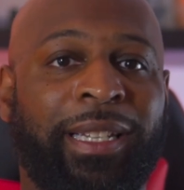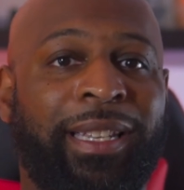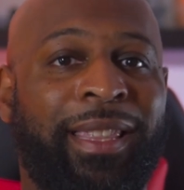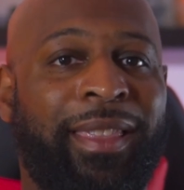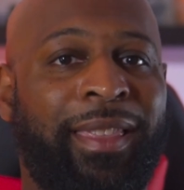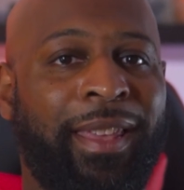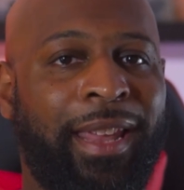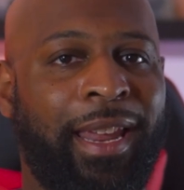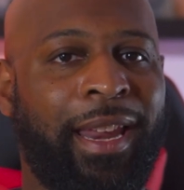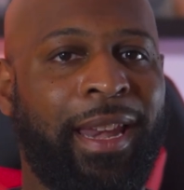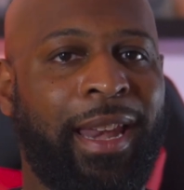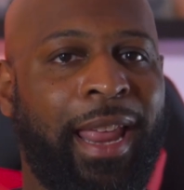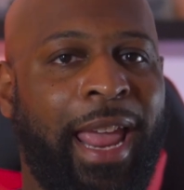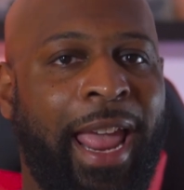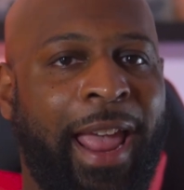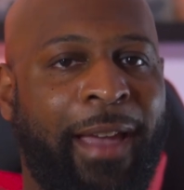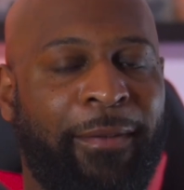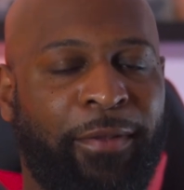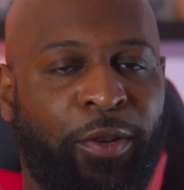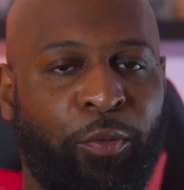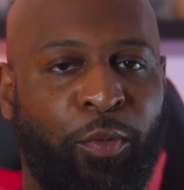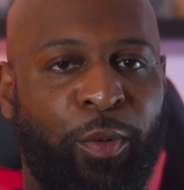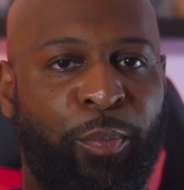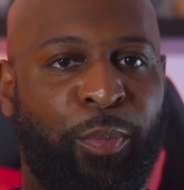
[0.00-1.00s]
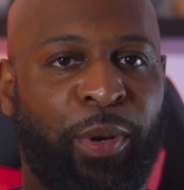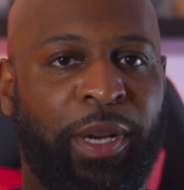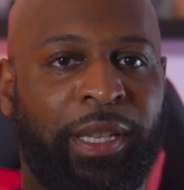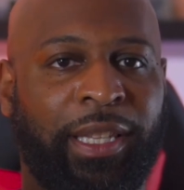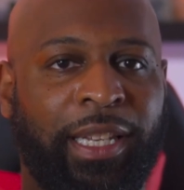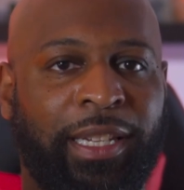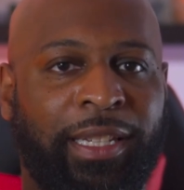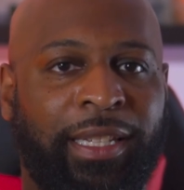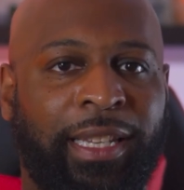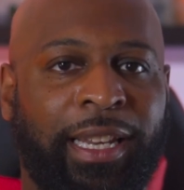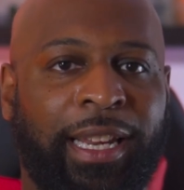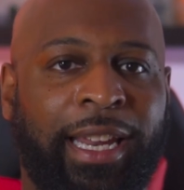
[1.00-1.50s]
Then after we put
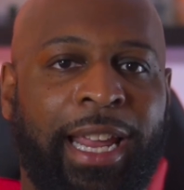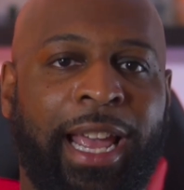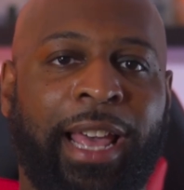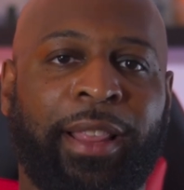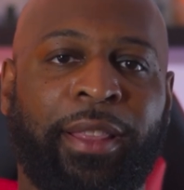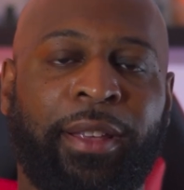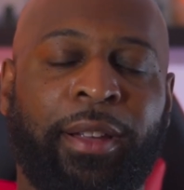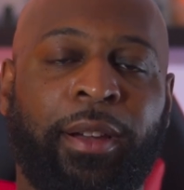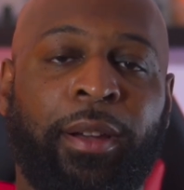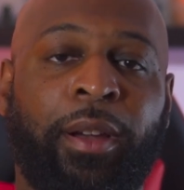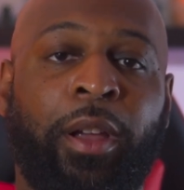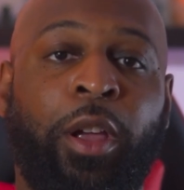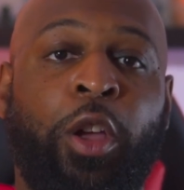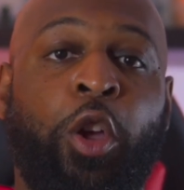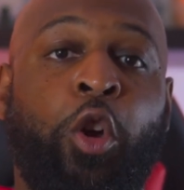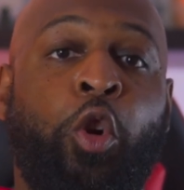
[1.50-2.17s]
this together,